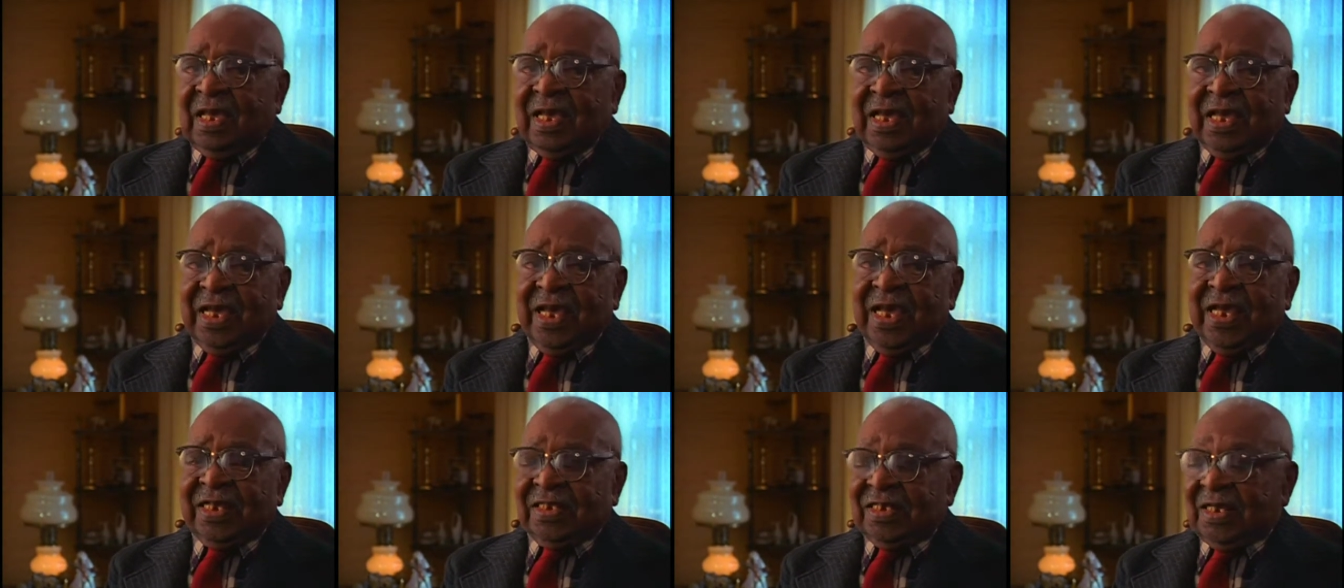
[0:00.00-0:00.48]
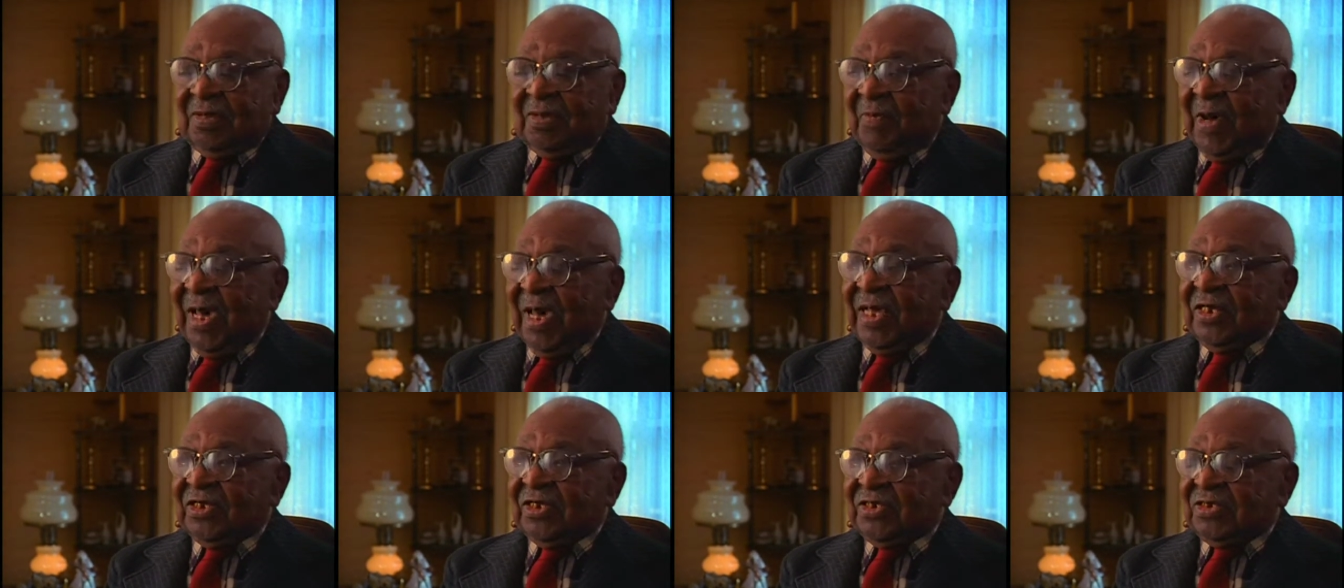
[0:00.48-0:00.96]
And the
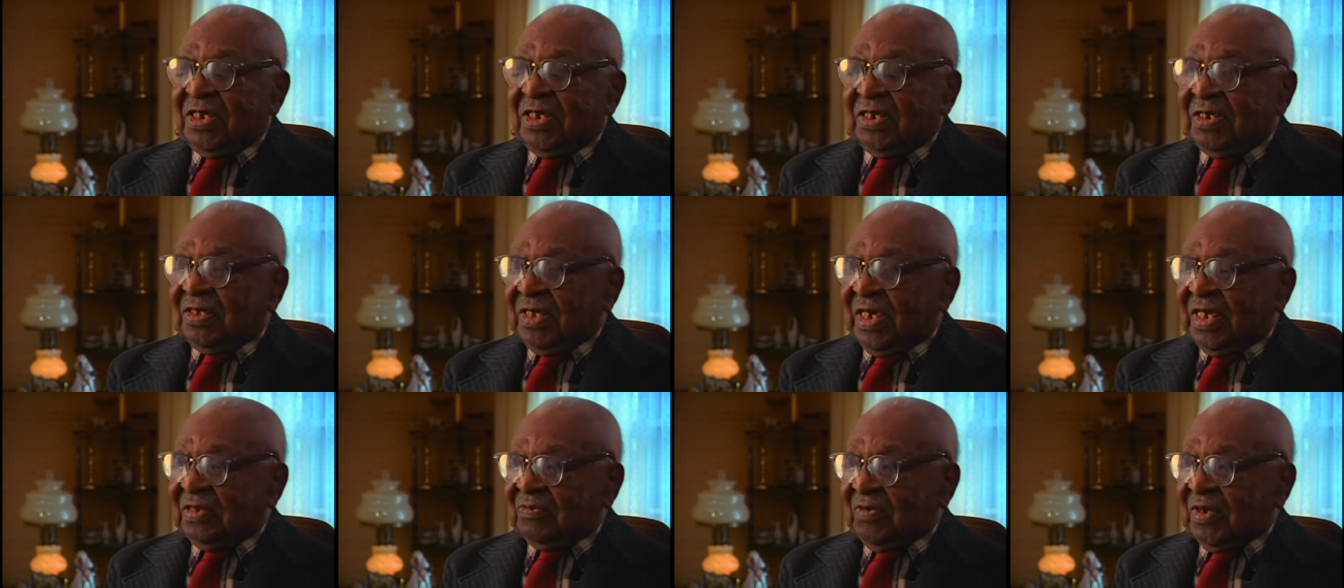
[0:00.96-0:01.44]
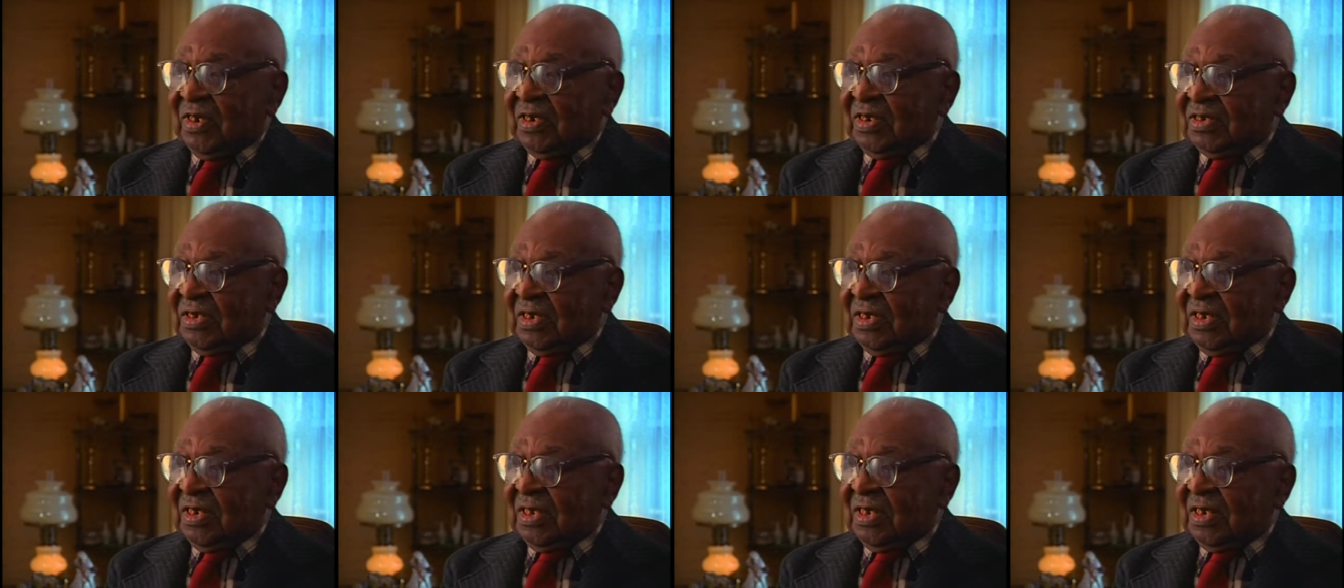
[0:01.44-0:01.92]
manager that was,
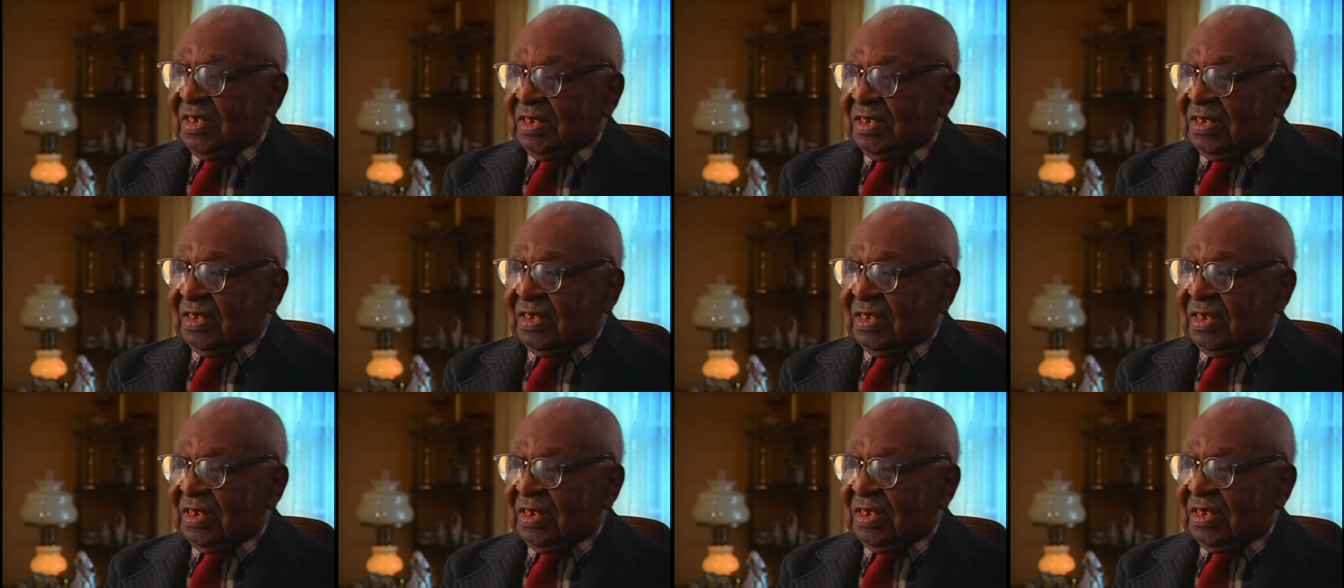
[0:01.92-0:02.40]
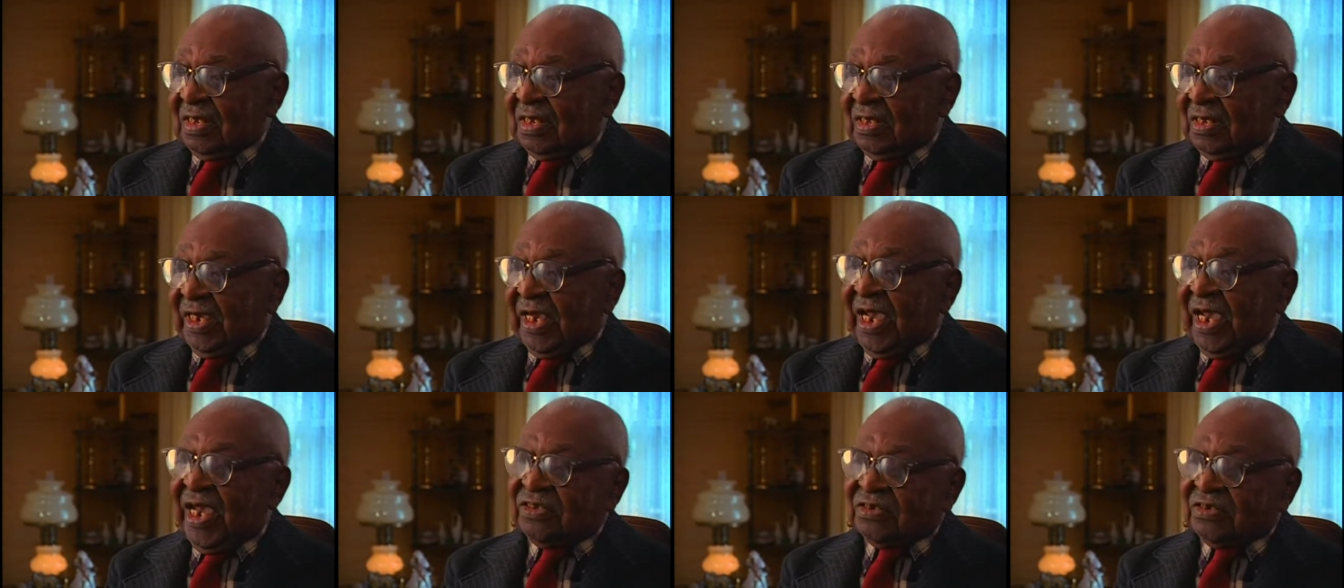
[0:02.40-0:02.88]
uh,
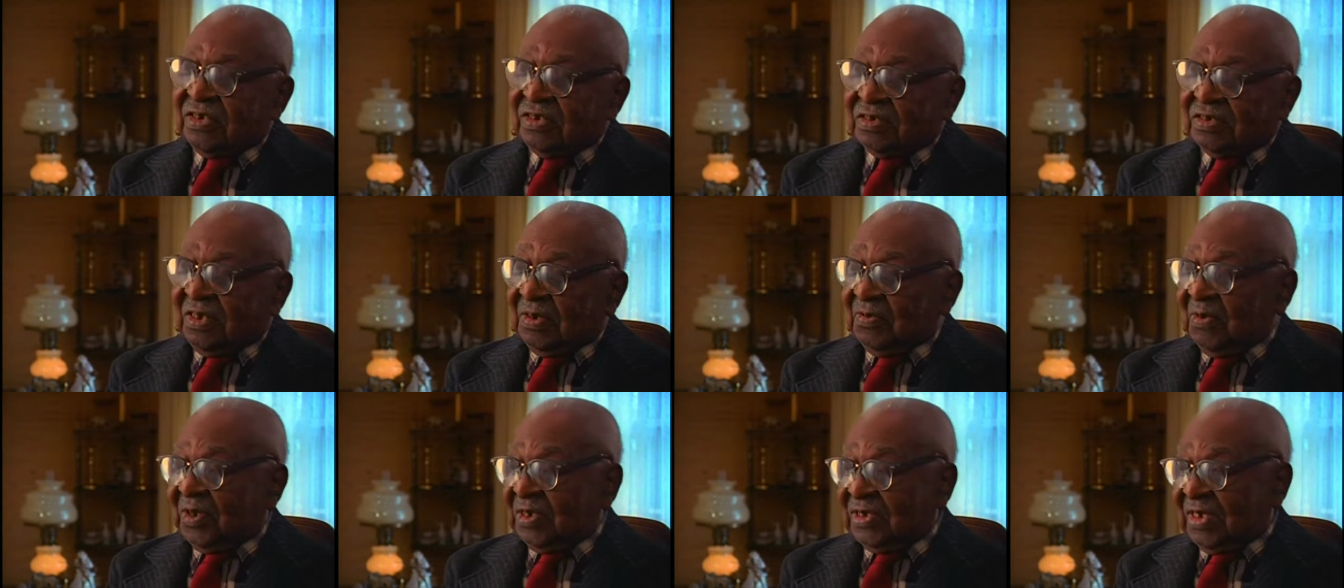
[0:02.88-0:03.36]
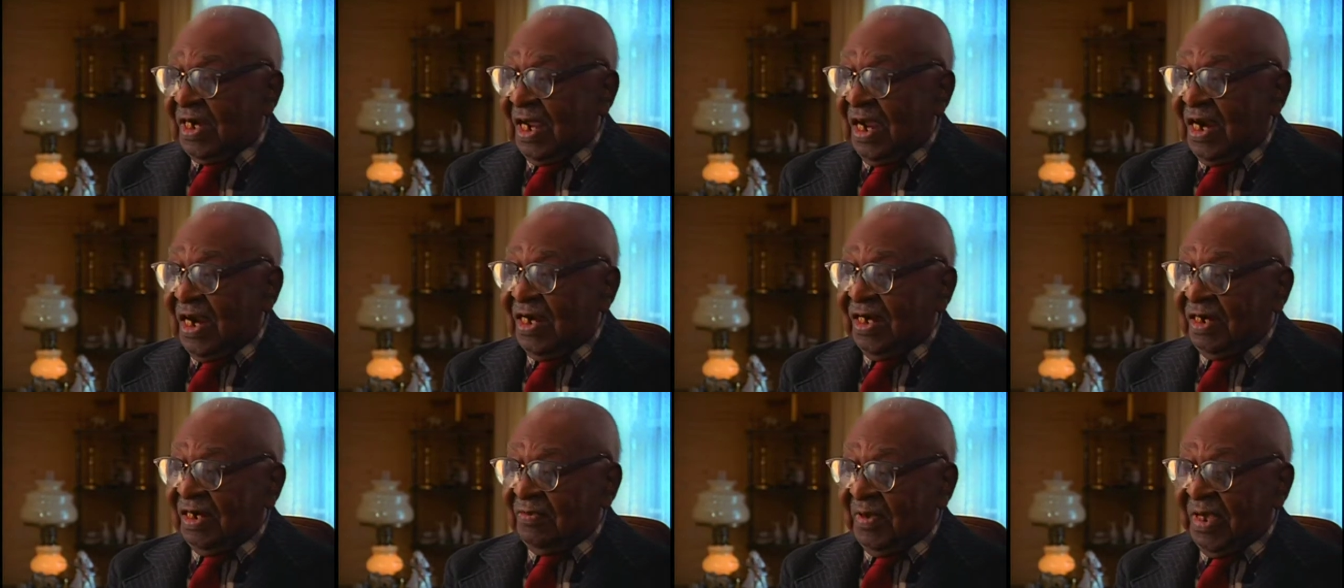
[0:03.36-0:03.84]
the agent that was
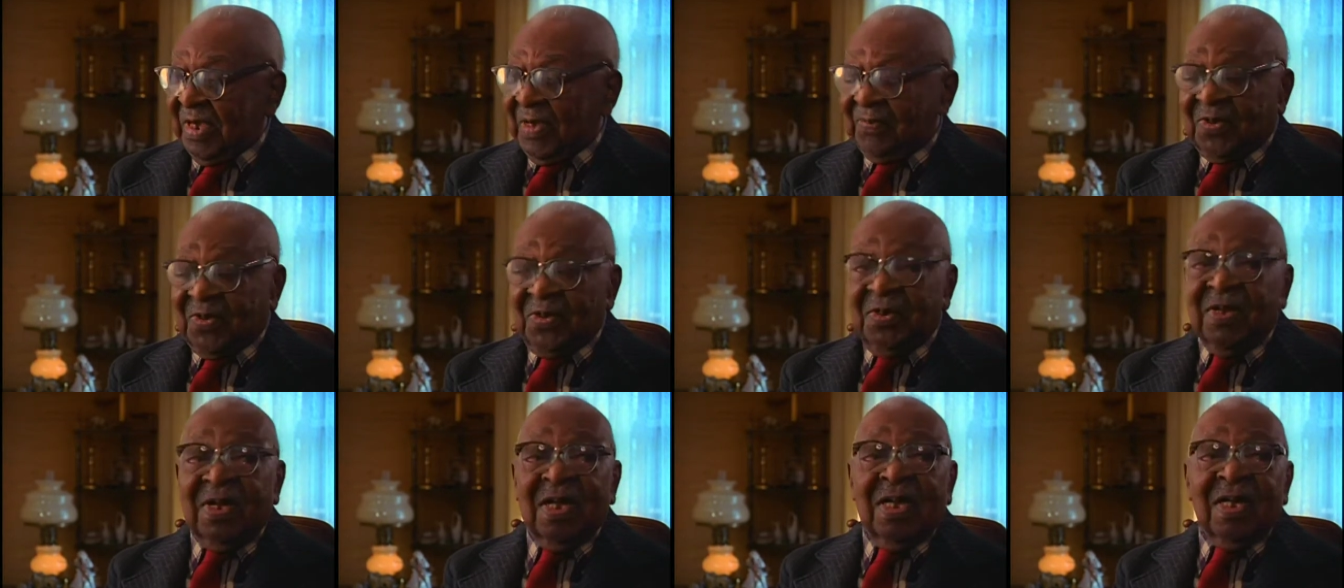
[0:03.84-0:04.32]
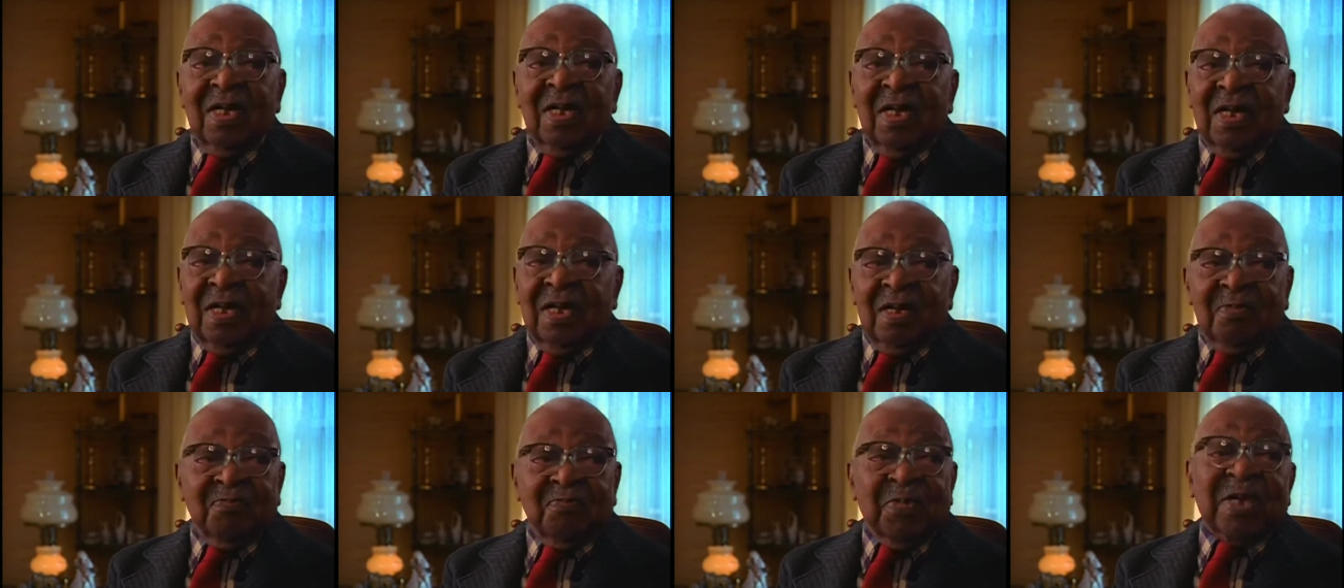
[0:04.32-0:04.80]
hiring people,
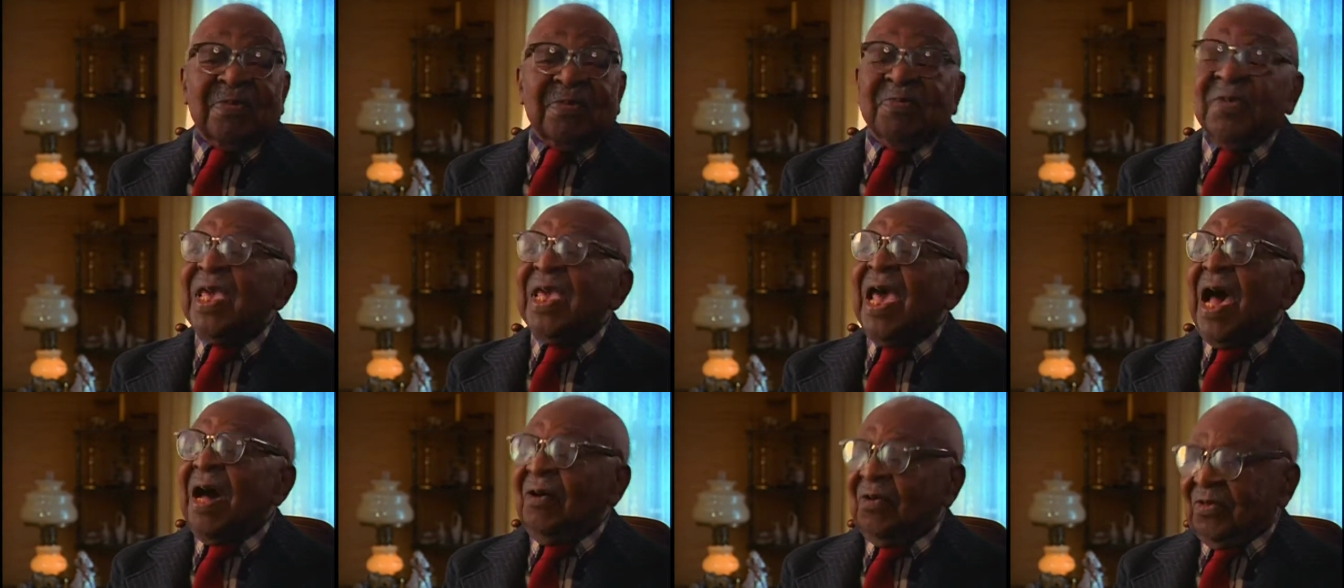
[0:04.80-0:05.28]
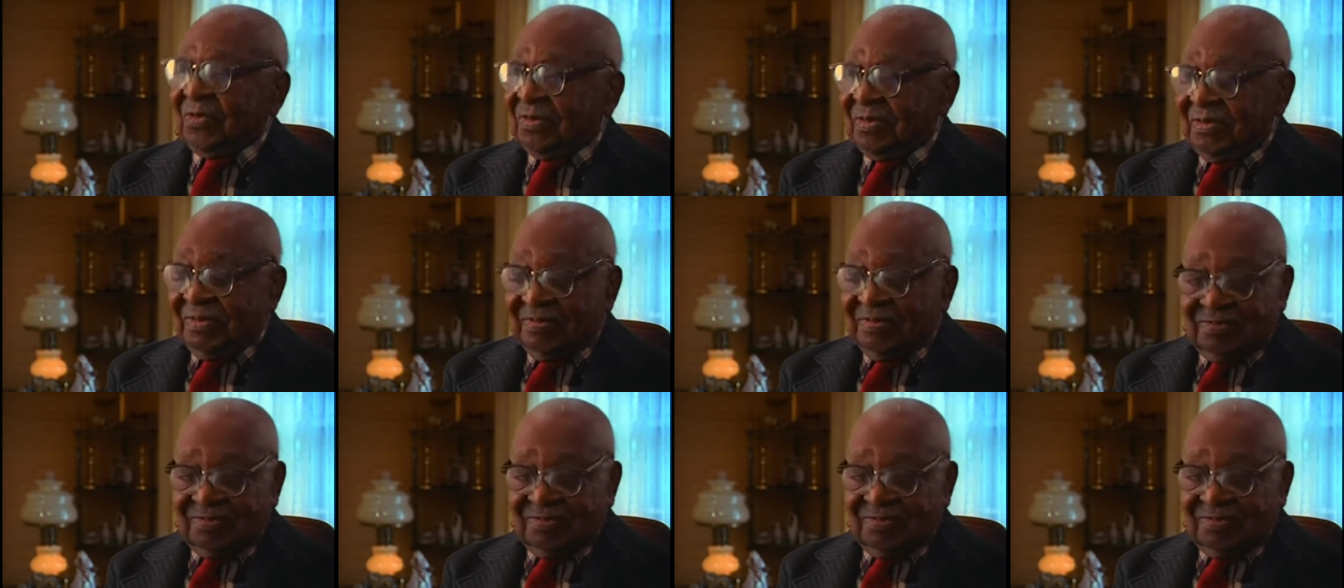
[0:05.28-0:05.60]
picked me out.